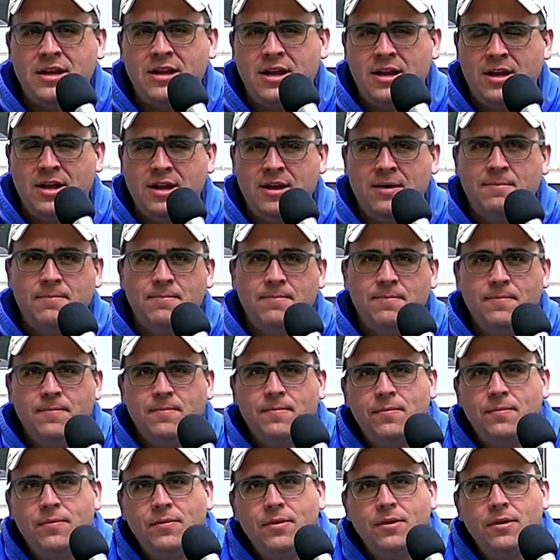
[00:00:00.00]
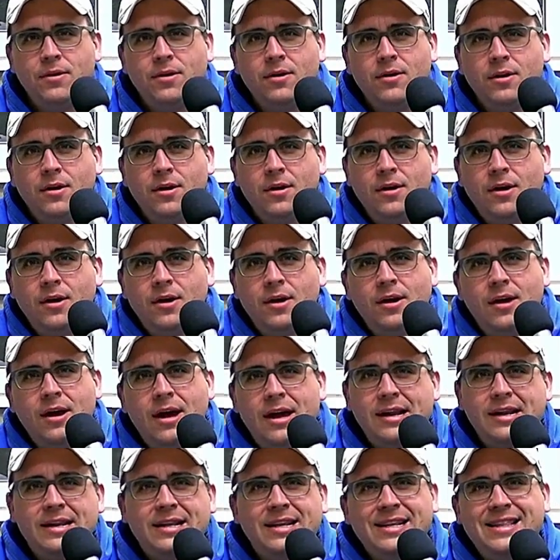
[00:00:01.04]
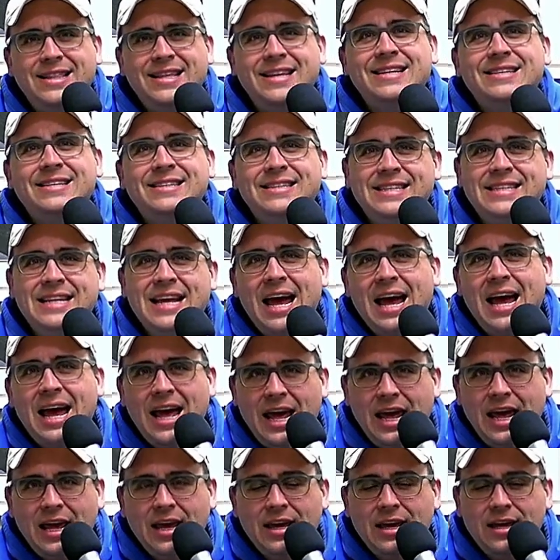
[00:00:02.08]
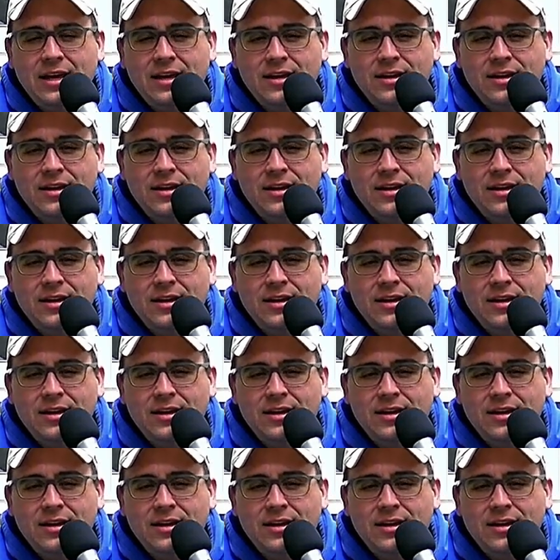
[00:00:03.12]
at him. And to this day,